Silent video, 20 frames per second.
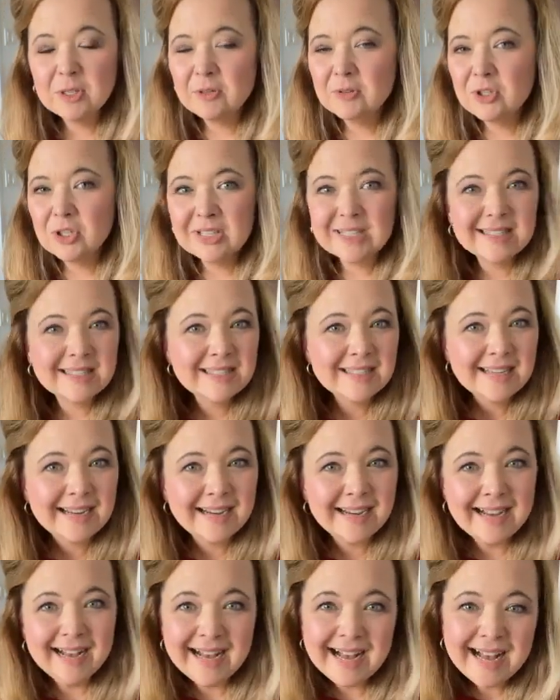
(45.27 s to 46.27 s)
So just
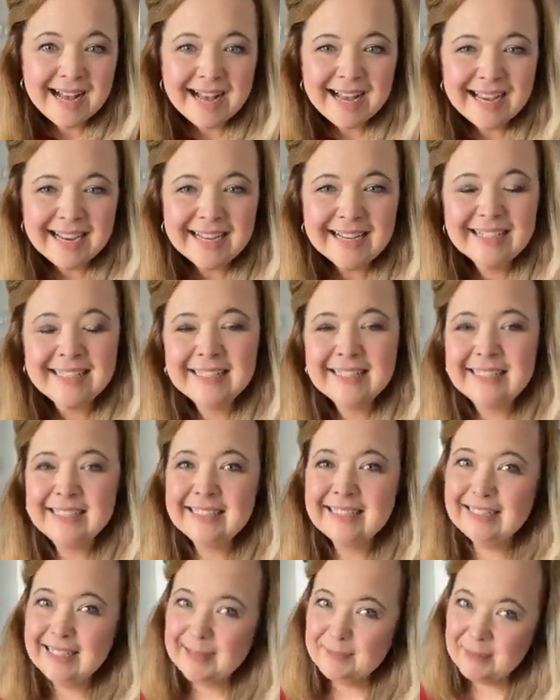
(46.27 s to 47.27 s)
say hi,
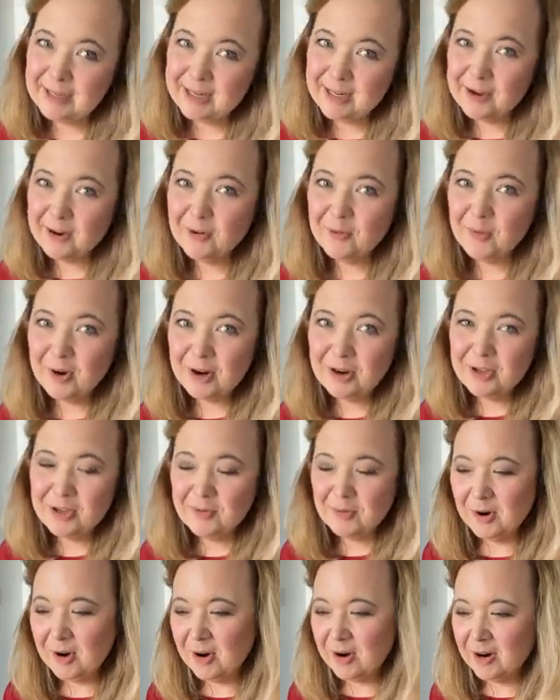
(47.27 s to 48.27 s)
let me know where
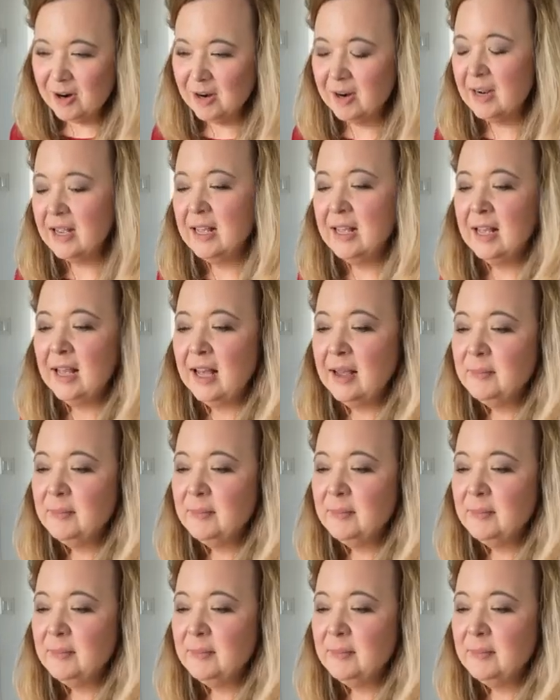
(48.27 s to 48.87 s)
you are.